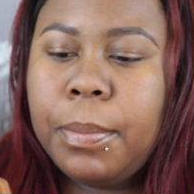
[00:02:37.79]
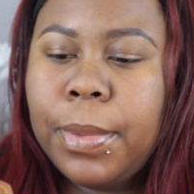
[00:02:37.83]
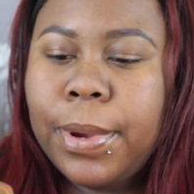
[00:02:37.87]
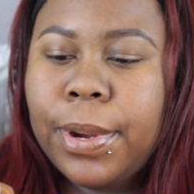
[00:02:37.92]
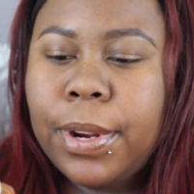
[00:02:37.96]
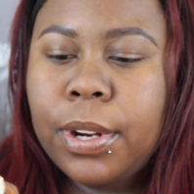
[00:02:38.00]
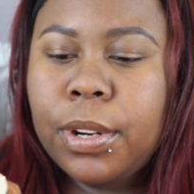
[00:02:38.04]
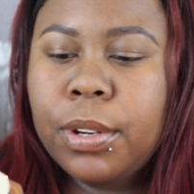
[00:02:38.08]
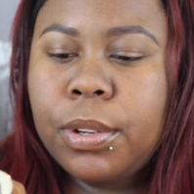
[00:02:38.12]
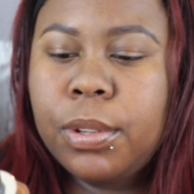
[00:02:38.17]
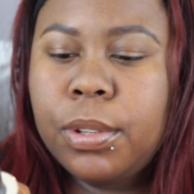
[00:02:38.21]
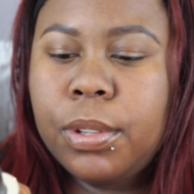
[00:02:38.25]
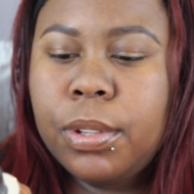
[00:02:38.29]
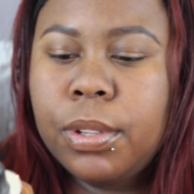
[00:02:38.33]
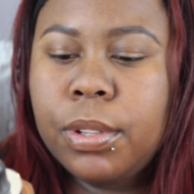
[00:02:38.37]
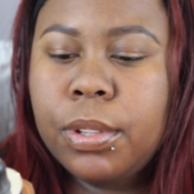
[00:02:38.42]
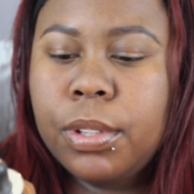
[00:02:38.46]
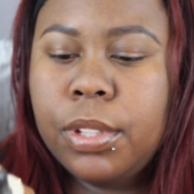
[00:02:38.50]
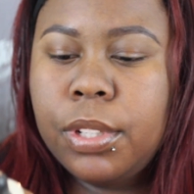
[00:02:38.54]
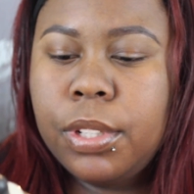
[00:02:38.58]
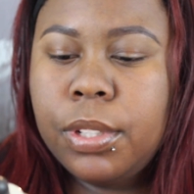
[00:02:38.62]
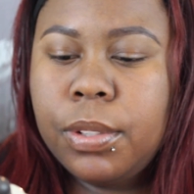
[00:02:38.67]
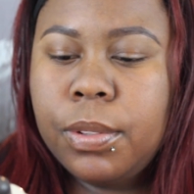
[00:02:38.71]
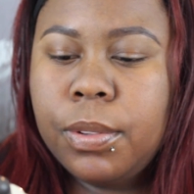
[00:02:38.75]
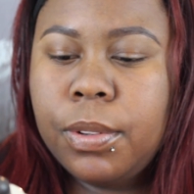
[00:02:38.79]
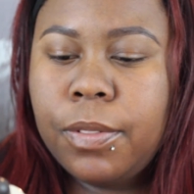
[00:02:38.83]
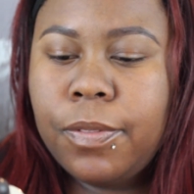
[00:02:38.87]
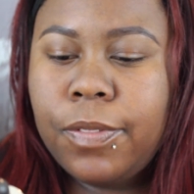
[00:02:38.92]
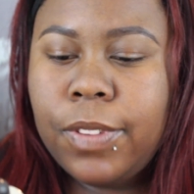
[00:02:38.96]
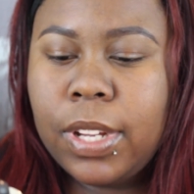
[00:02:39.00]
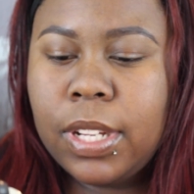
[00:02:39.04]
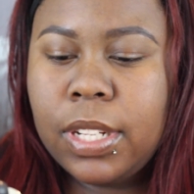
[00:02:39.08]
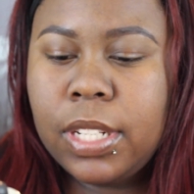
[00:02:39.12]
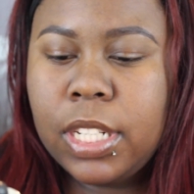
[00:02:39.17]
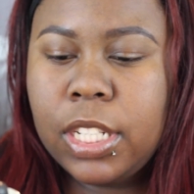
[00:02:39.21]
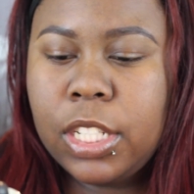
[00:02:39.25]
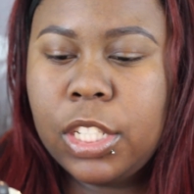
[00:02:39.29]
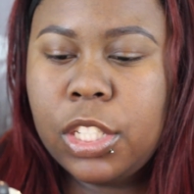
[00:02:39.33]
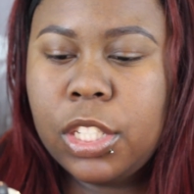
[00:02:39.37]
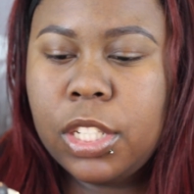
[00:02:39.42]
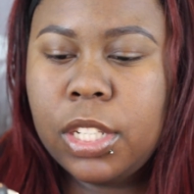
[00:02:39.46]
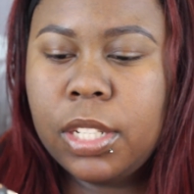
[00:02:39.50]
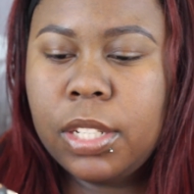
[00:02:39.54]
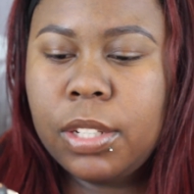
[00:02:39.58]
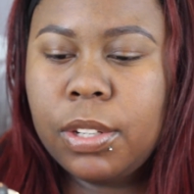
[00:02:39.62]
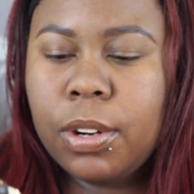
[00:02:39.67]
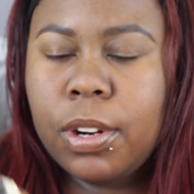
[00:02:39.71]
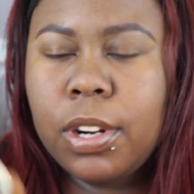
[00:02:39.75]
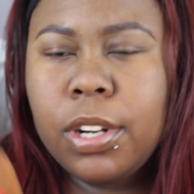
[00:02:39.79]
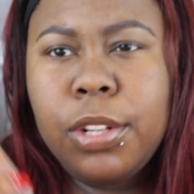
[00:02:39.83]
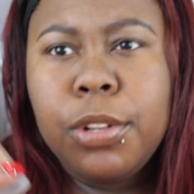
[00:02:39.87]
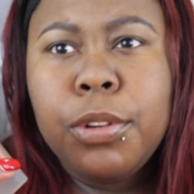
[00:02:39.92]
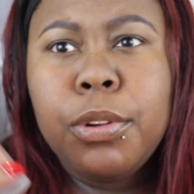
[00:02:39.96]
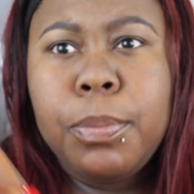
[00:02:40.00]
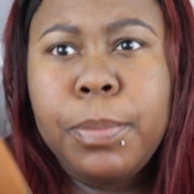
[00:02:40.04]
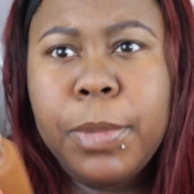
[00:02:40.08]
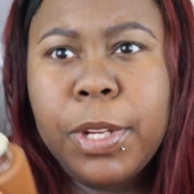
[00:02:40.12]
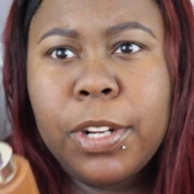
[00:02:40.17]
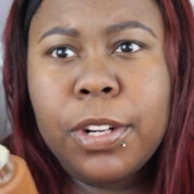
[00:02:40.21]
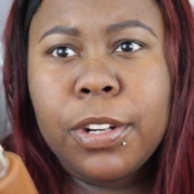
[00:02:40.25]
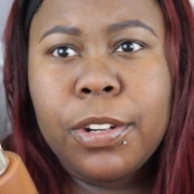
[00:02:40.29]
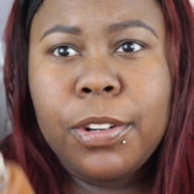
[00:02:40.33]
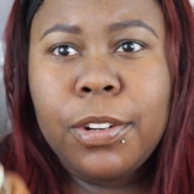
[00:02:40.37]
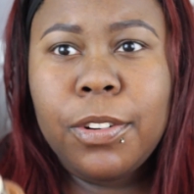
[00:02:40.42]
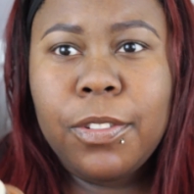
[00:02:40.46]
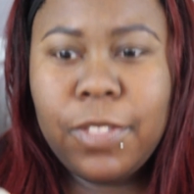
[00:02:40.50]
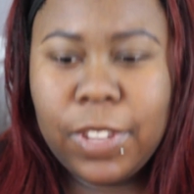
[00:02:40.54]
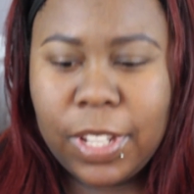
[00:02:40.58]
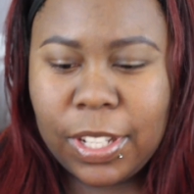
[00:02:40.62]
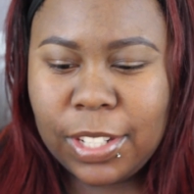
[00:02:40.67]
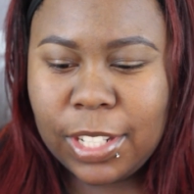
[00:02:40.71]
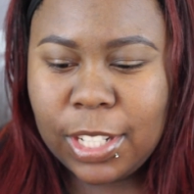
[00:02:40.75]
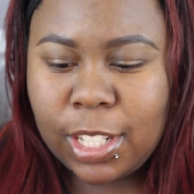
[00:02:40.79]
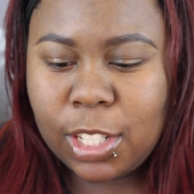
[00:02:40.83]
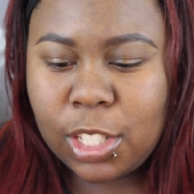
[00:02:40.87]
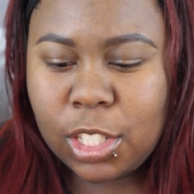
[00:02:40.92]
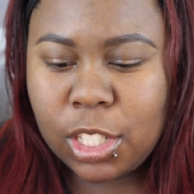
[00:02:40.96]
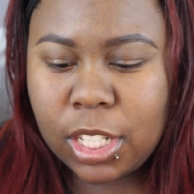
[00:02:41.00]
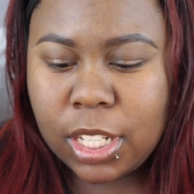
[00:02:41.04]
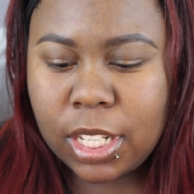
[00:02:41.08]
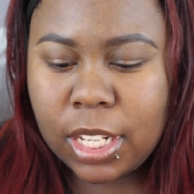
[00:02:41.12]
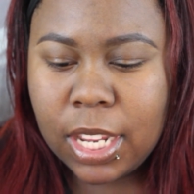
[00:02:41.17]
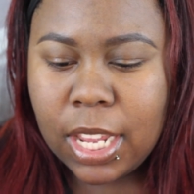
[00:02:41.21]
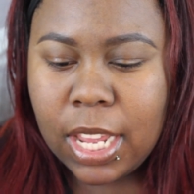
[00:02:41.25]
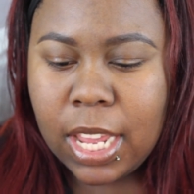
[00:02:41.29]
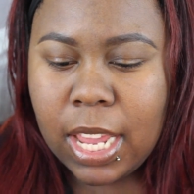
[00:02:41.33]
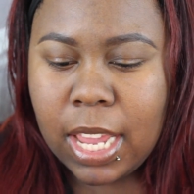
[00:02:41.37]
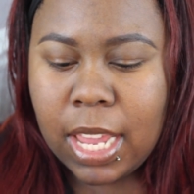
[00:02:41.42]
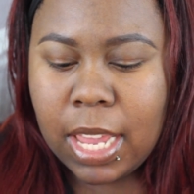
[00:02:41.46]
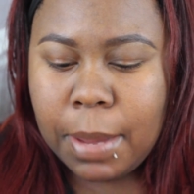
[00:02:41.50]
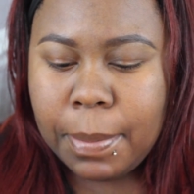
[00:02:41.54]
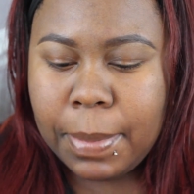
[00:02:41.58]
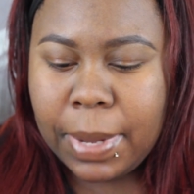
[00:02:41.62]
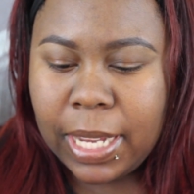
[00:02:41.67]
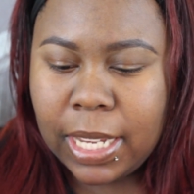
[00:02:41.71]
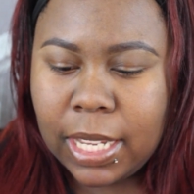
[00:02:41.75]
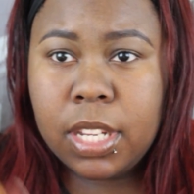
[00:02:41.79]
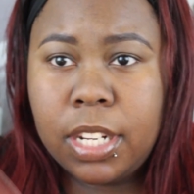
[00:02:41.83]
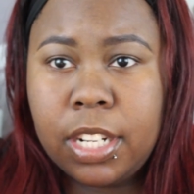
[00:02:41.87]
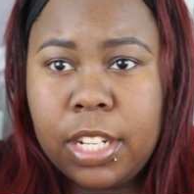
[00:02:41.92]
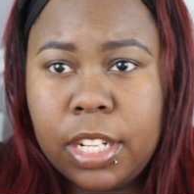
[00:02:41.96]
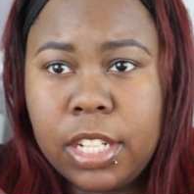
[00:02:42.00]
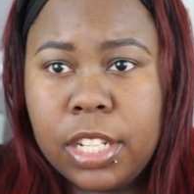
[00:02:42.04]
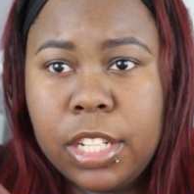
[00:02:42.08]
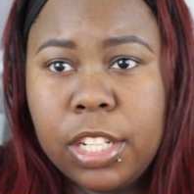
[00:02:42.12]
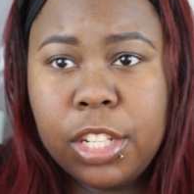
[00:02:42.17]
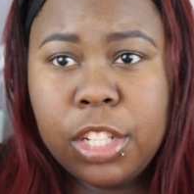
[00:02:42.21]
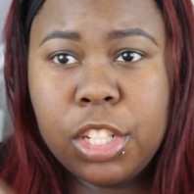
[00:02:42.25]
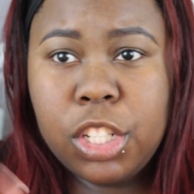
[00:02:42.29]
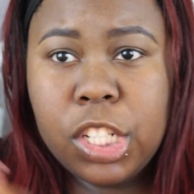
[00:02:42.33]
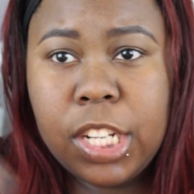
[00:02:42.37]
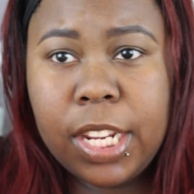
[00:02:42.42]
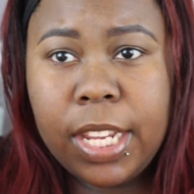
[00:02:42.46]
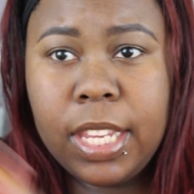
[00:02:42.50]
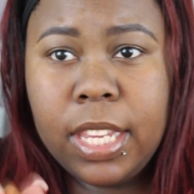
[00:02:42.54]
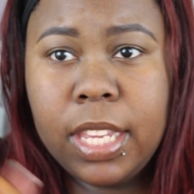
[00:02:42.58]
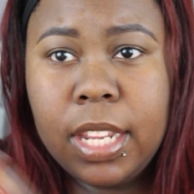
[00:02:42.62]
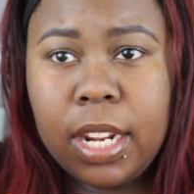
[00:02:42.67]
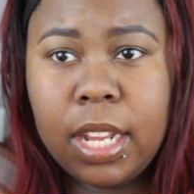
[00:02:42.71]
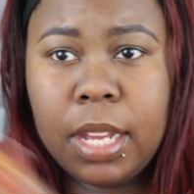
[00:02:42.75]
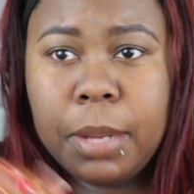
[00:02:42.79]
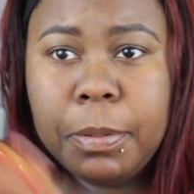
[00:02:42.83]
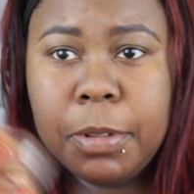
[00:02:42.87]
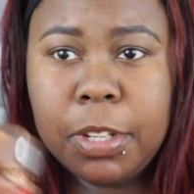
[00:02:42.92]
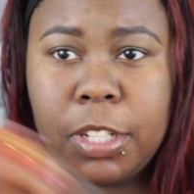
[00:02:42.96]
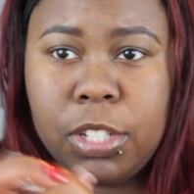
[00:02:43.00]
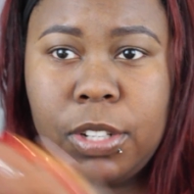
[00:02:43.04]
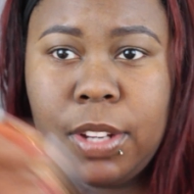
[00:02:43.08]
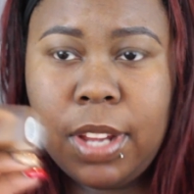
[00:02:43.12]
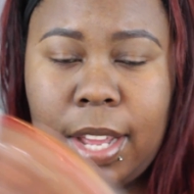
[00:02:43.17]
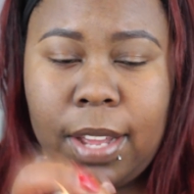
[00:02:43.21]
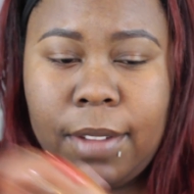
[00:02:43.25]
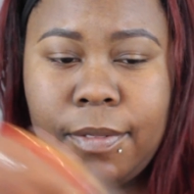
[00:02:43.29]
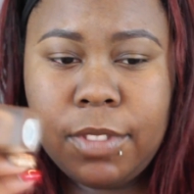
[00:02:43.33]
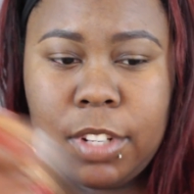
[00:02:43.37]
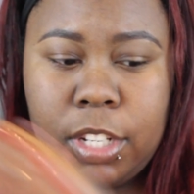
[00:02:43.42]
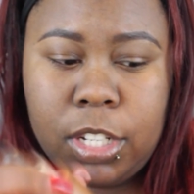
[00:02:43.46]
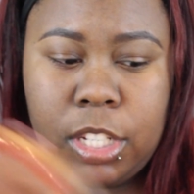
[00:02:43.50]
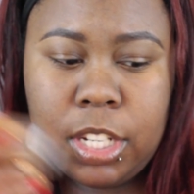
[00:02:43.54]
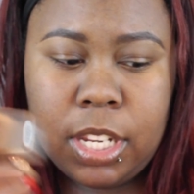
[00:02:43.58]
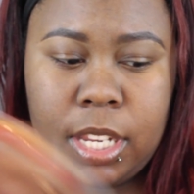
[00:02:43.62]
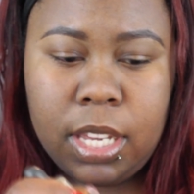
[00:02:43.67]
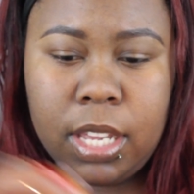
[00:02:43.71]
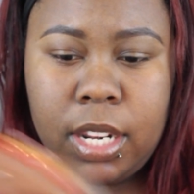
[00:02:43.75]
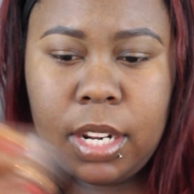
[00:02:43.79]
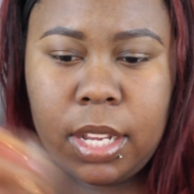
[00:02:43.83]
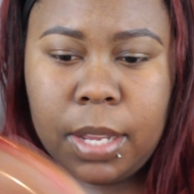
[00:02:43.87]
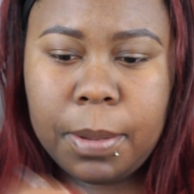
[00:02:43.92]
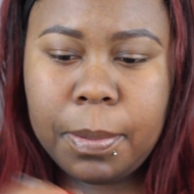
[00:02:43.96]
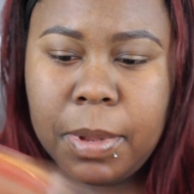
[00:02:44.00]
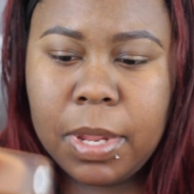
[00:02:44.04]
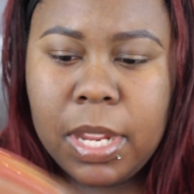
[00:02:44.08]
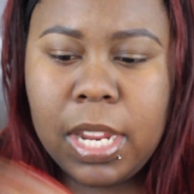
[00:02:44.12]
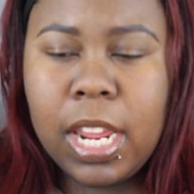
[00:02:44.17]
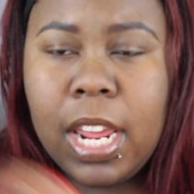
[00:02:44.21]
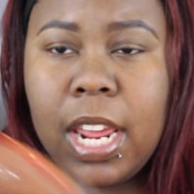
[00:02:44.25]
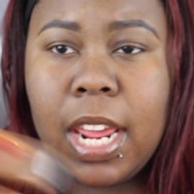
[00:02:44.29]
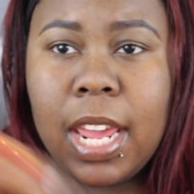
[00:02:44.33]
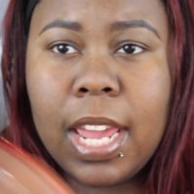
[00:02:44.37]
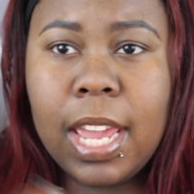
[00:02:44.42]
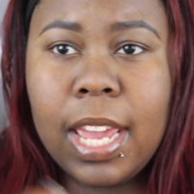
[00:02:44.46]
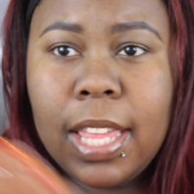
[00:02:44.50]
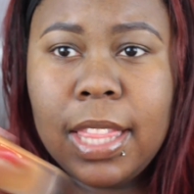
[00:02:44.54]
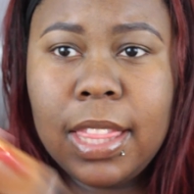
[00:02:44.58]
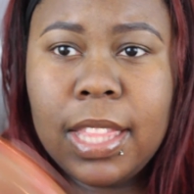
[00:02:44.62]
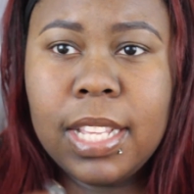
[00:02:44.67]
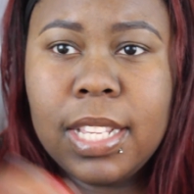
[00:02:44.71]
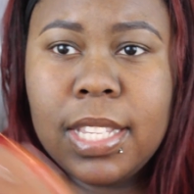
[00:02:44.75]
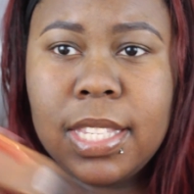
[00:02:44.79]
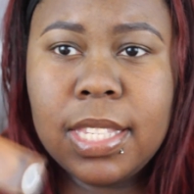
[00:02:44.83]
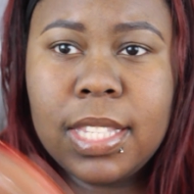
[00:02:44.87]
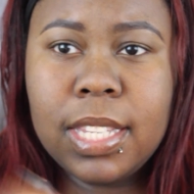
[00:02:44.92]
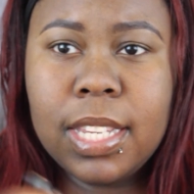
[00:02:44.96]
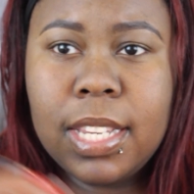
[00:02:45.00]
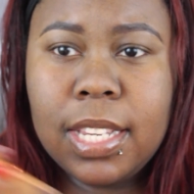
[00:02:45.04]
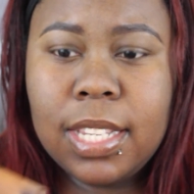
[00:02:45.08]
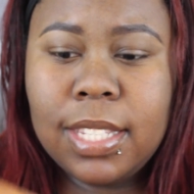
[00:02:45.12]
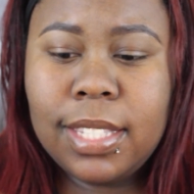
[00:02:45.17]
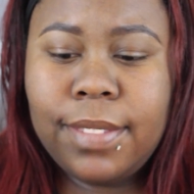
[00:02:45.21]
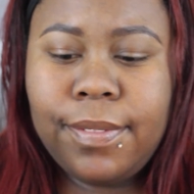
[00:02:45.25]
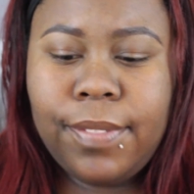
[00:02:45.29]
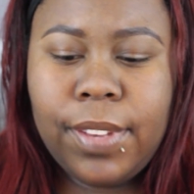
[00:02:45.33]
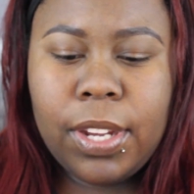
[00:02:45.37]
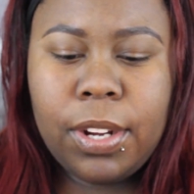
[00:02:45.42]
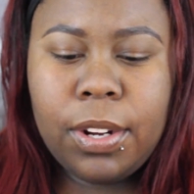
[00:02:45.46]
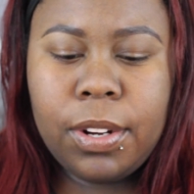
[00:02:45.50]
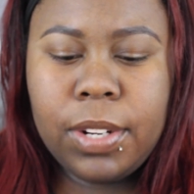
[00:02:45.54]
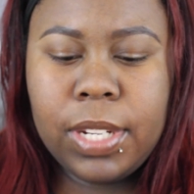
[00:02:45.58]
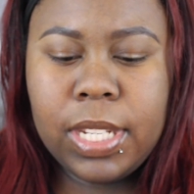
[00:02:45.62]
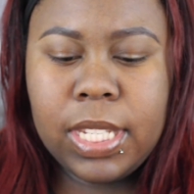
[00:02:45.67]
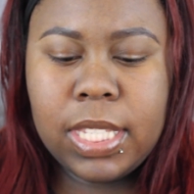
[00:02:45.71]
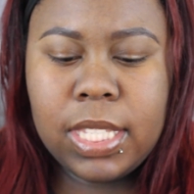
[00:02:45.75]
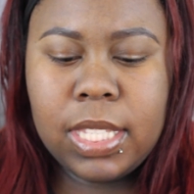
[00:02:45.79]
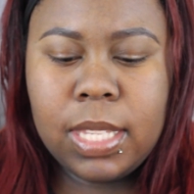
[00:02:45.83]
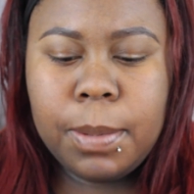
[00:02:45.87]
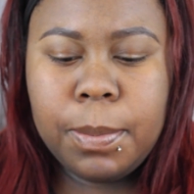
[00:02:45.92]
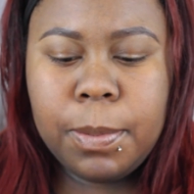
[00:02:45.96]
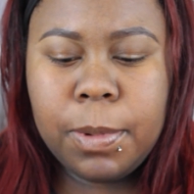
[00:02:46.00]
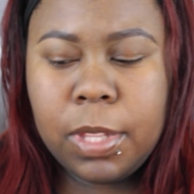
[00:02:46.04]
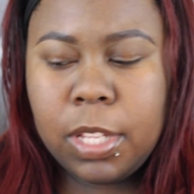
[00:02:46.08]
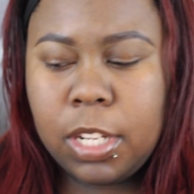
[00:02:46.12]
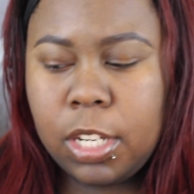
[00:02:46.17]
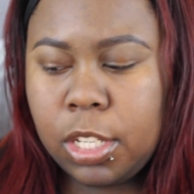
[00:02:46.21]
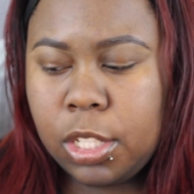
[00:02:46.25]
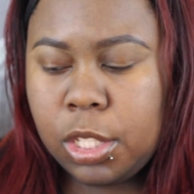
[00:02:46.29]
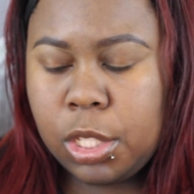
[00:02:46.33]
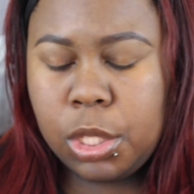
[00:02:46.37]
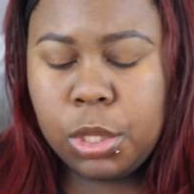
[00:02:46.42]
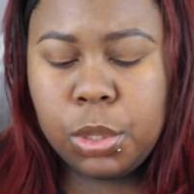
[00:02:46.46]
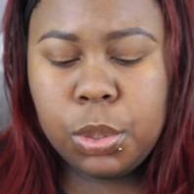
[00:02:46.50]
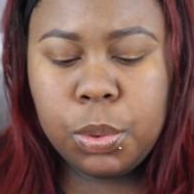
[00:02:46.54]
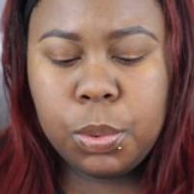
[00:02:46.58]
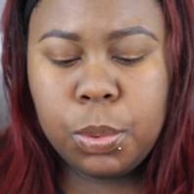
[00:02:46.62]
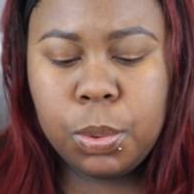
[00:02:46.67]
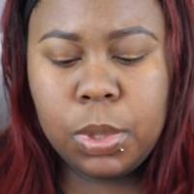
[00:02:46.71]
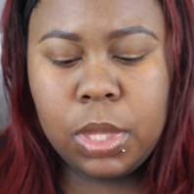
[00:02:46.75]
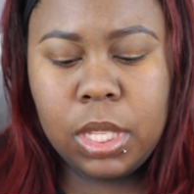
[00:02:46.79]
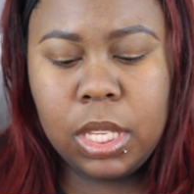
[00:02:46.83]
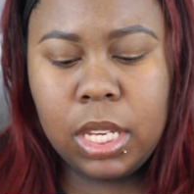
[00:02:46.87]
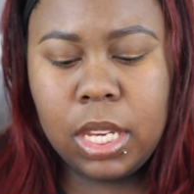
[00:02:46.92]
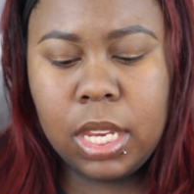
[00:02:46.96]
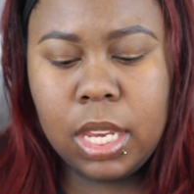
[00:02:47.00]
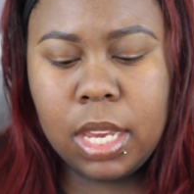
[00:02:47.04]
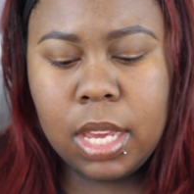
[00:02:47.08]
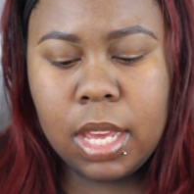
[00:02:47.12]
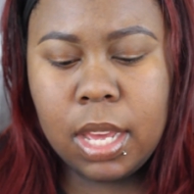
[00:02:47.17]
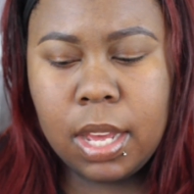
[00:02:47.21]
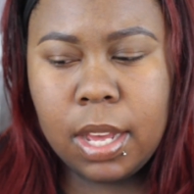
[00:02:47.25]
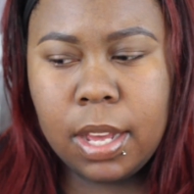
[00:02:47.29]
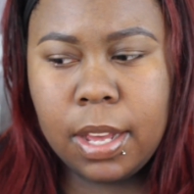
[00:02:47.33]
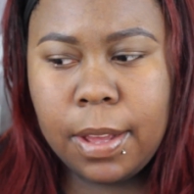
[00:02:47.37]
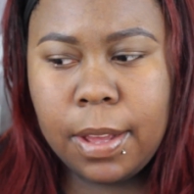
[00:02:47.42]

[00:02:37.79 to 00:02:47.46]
Miracle Nude foundation, or Nude Miracle foundation, and I'm gonna shake it up, because you have to shake it up. And this is very similar to the